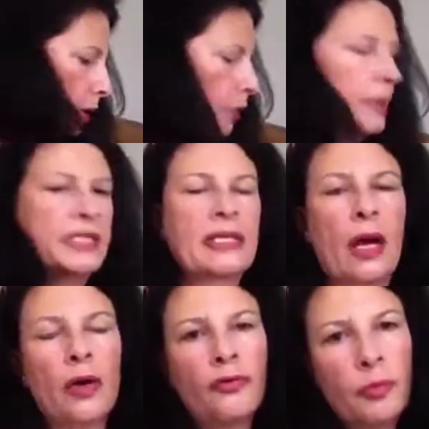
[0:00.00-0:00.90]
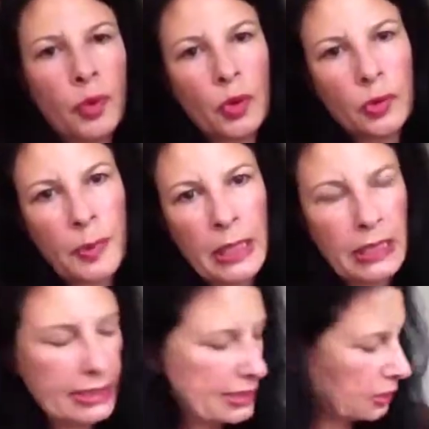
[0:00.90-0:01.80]
I go into that Overboard
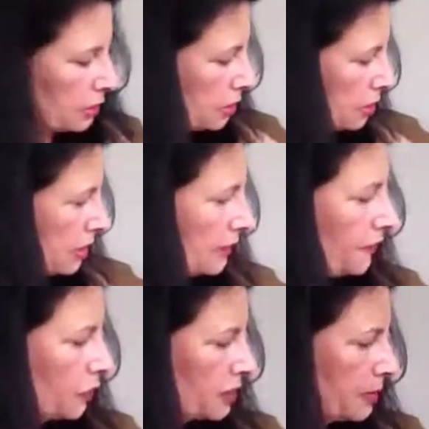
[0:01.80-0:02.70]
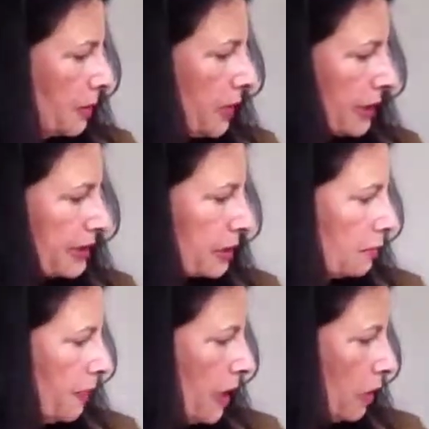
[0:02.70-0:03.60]
place, they've got some amazing
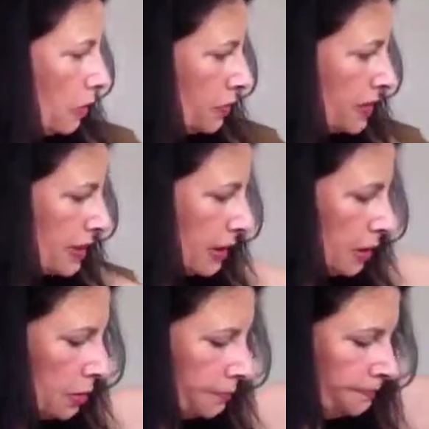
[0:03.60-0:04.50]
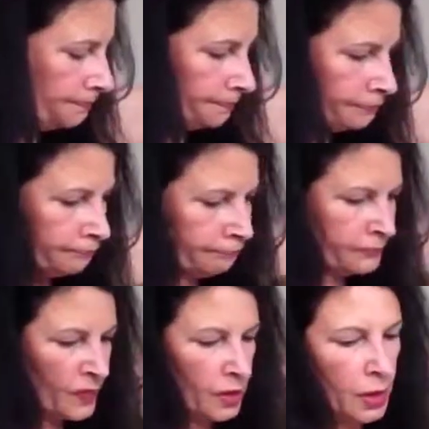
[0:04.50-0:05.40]
belts.
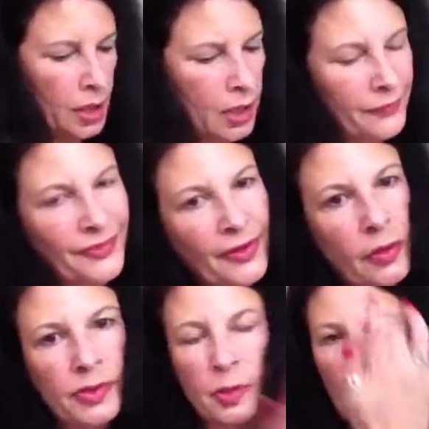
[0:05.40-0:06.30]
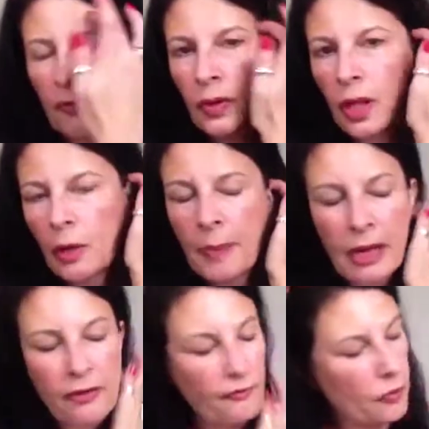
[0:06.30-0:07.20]
And those are what I've got to go
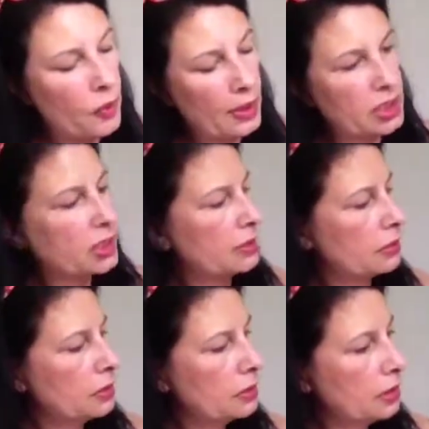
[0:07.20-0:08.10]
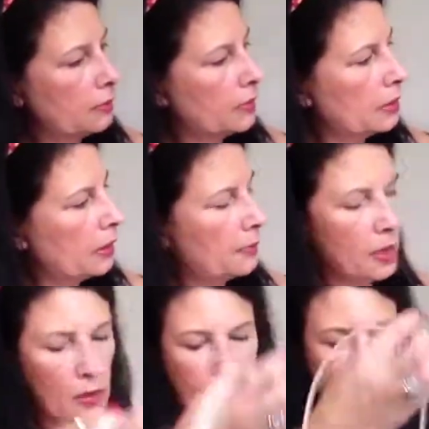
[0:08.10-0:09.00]
back for. Actually, I'm
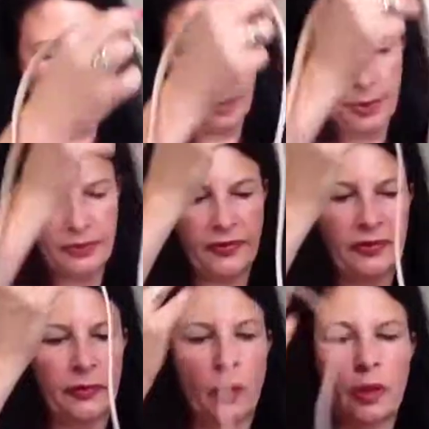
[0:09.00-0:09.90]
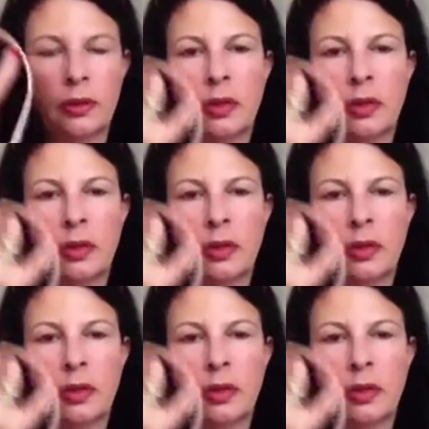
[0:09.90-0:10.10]
lying now, because this one,